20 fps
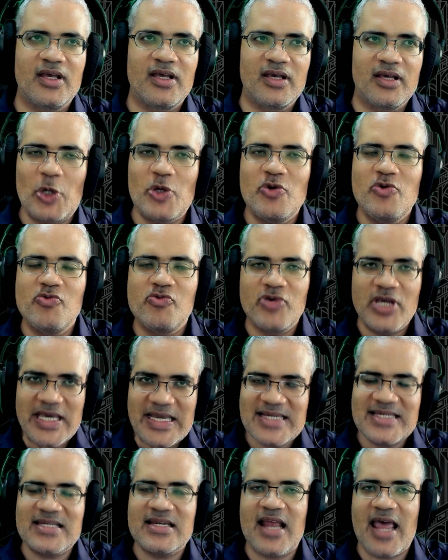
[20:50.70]
you
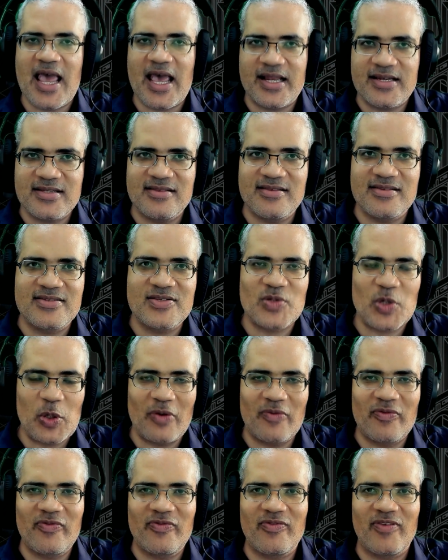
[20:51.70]
hinted at this sort
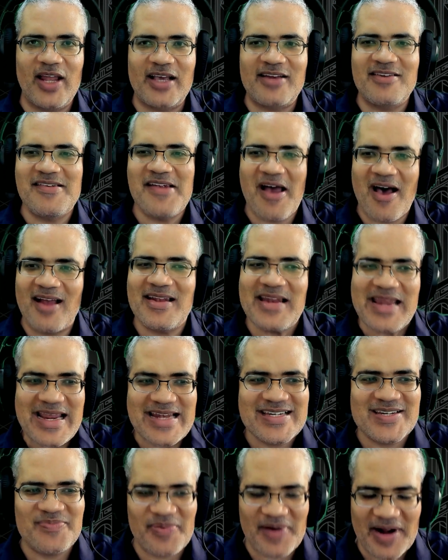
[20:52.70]
of like
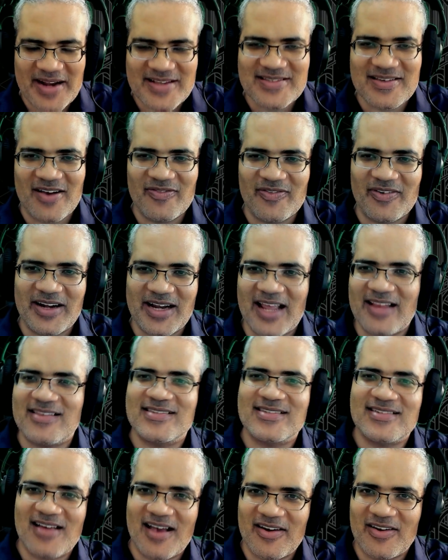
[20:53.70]
non-enterprise offering at the
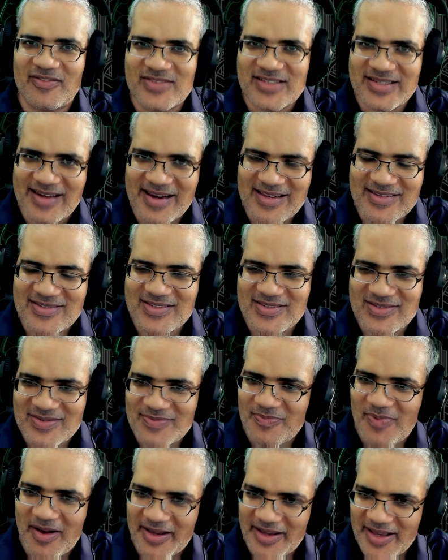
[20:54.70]
start of today's
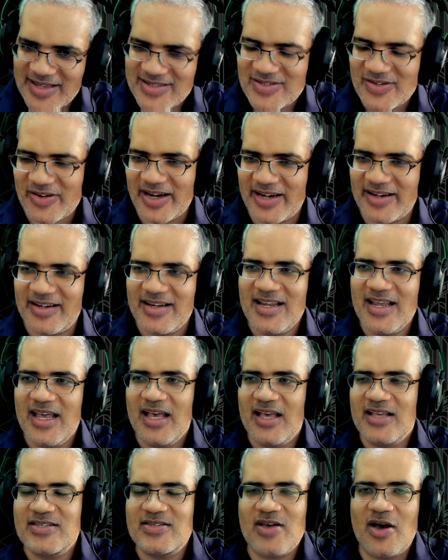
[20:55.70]
podcast, right?
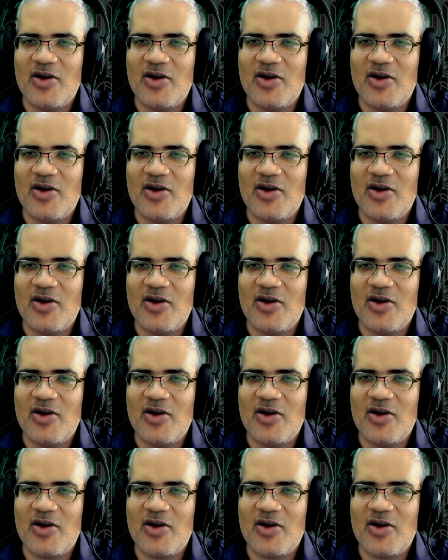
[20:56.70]
So I